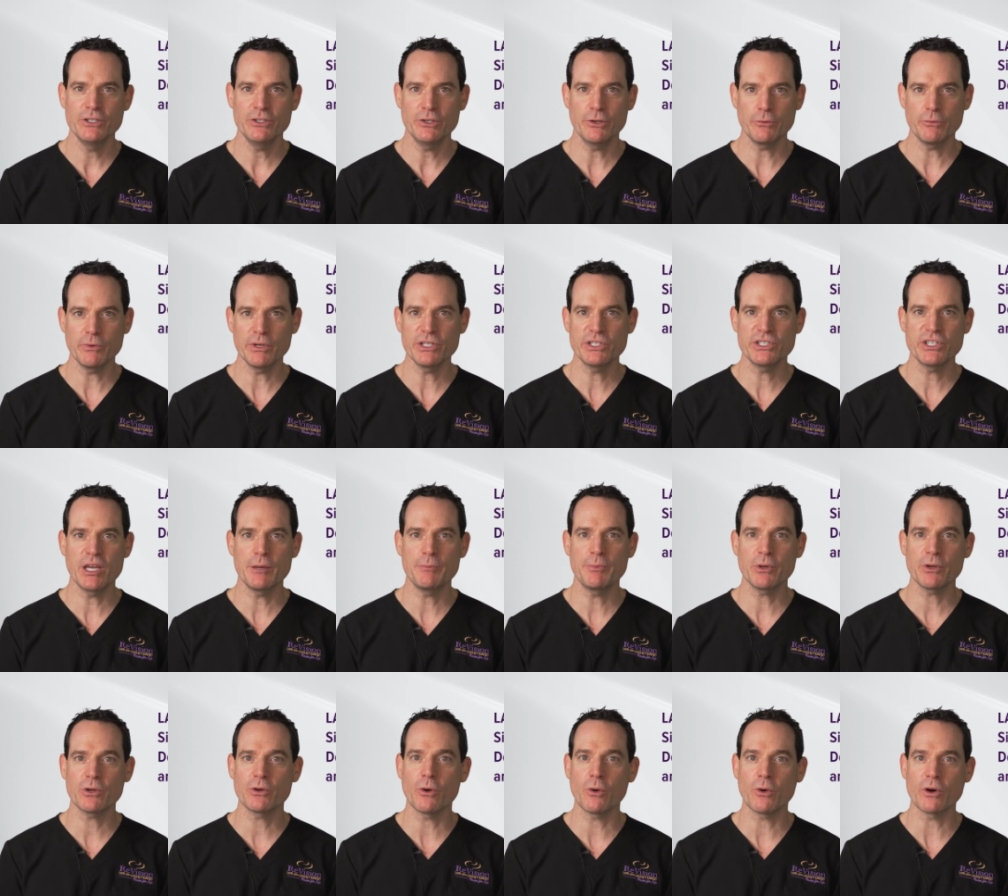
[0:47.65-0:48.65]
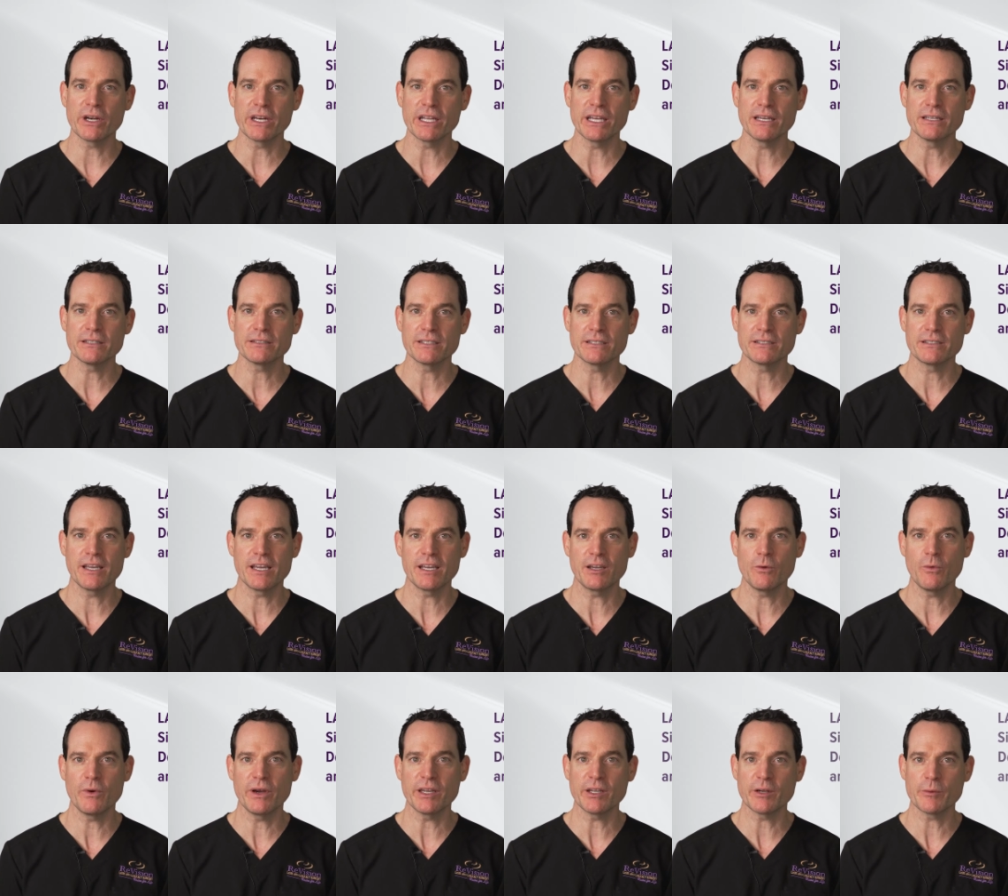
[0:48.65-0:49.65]
to reshape your cornea to
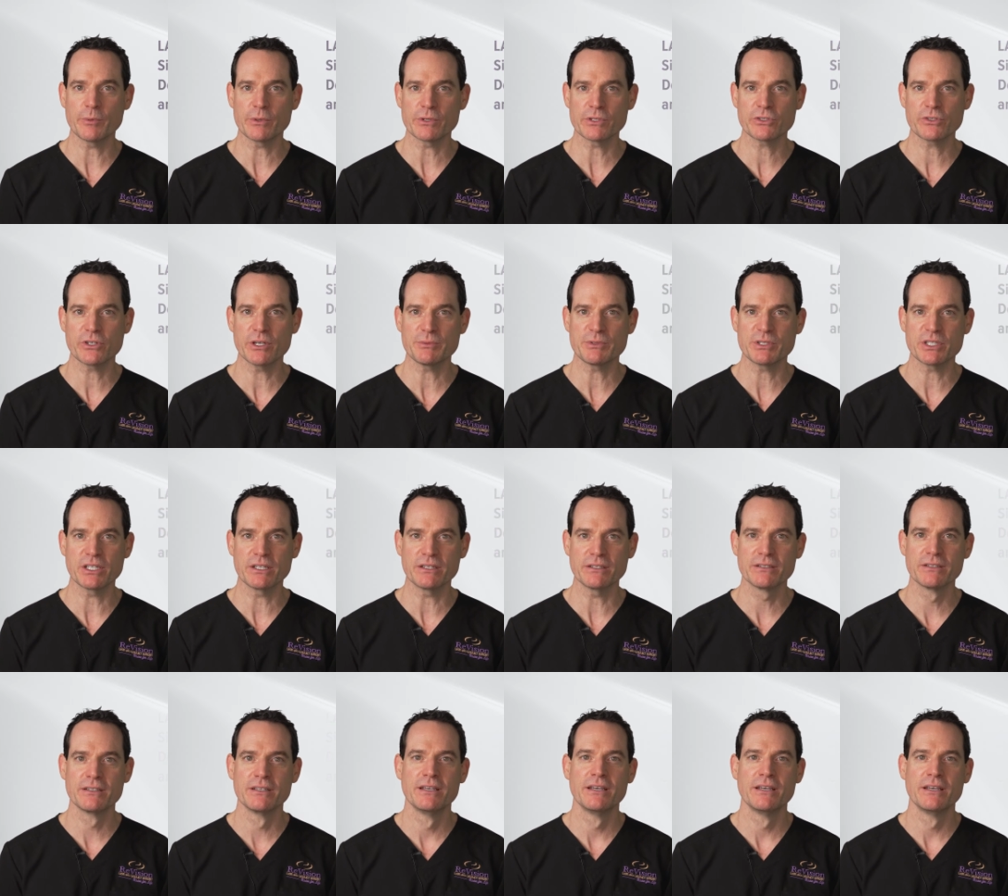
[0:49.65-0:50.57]
take away your prescription.